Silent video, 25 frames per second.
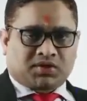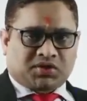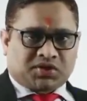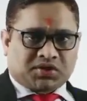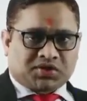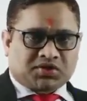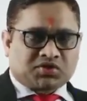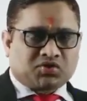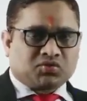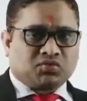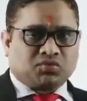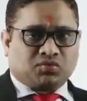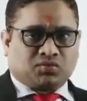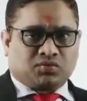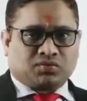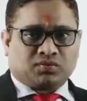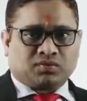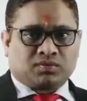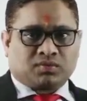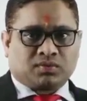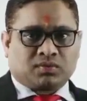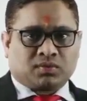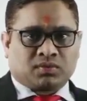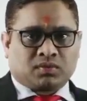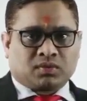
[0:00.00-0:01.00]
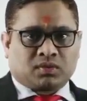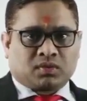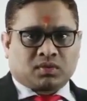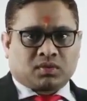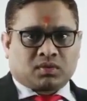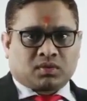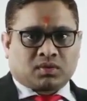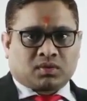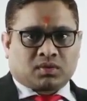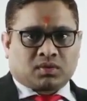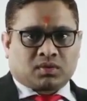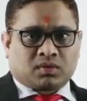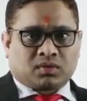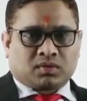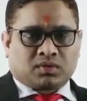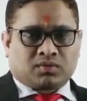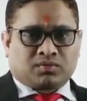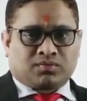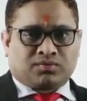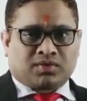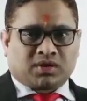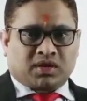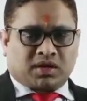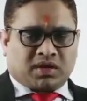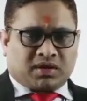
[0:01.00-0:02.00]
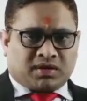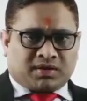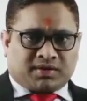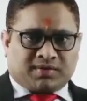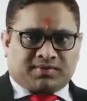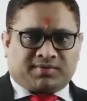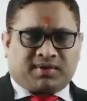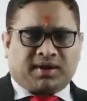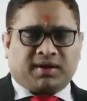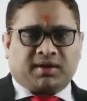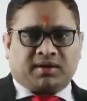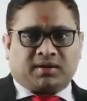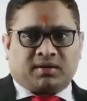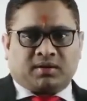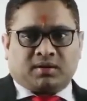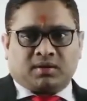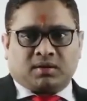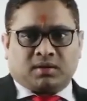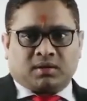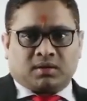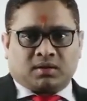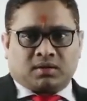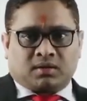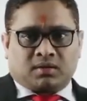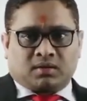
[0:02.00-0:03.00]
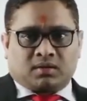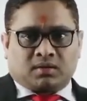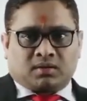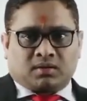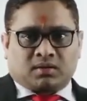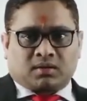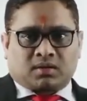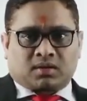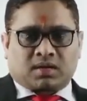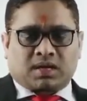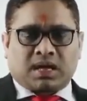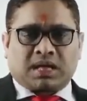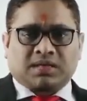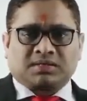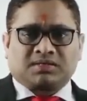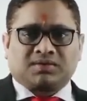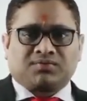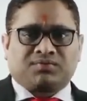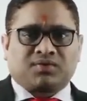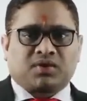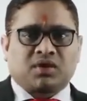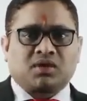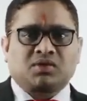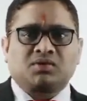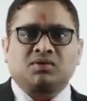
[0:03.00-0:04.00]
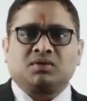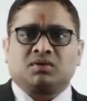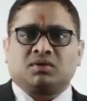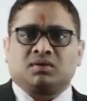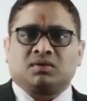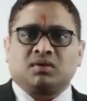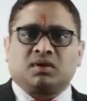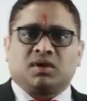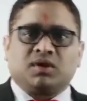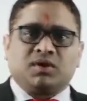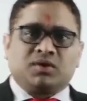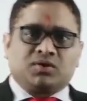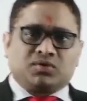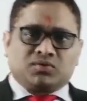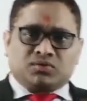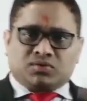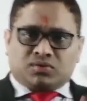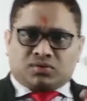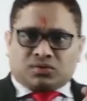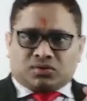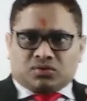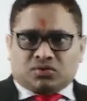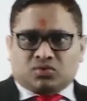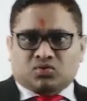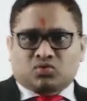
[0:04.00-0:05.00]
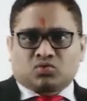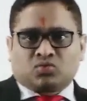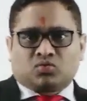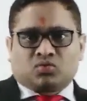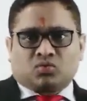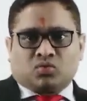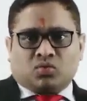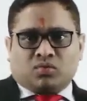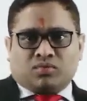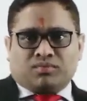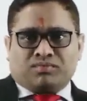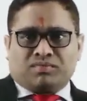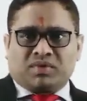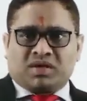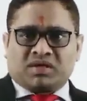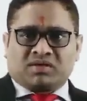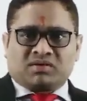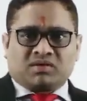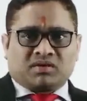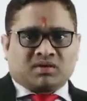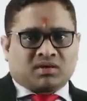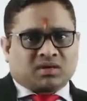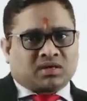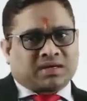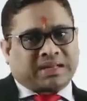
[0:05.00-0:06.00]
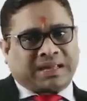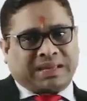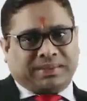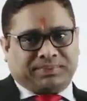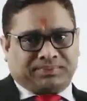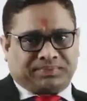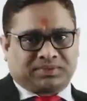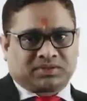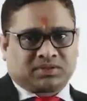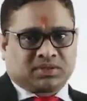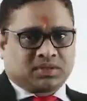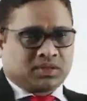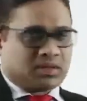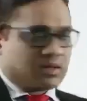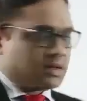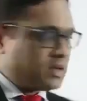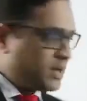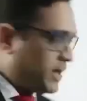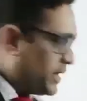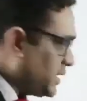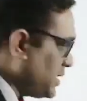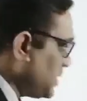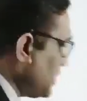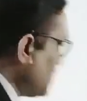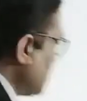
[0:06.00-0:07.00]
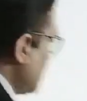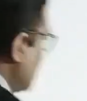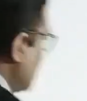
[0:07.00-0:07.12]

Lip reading: tissue, we can divide calcification into two major types, right?